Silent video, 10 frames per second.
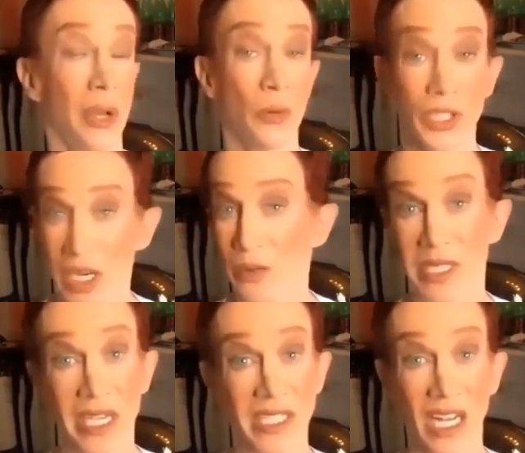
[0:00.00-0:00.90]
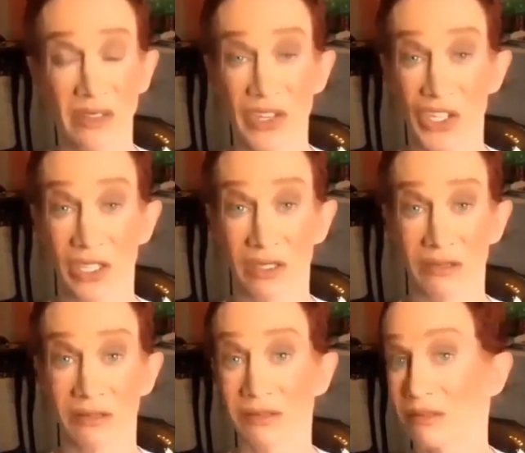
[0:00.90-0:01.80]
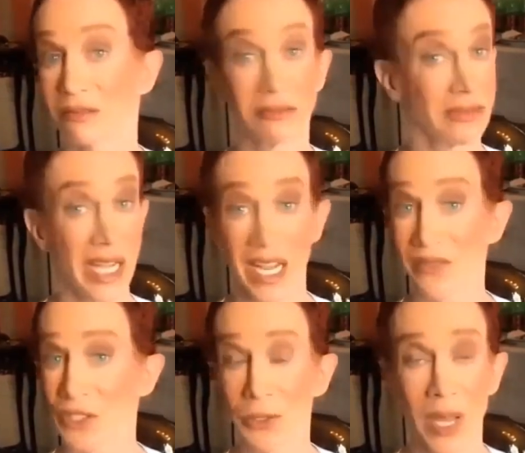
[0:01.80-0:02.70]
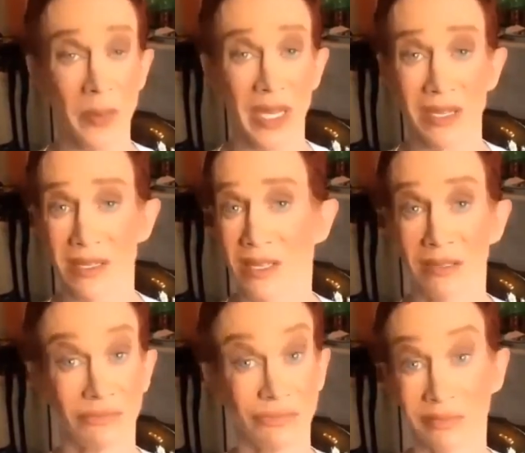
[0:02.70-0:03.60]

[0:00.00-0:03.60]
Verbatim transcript: I wish I was on television. I have two Emmys.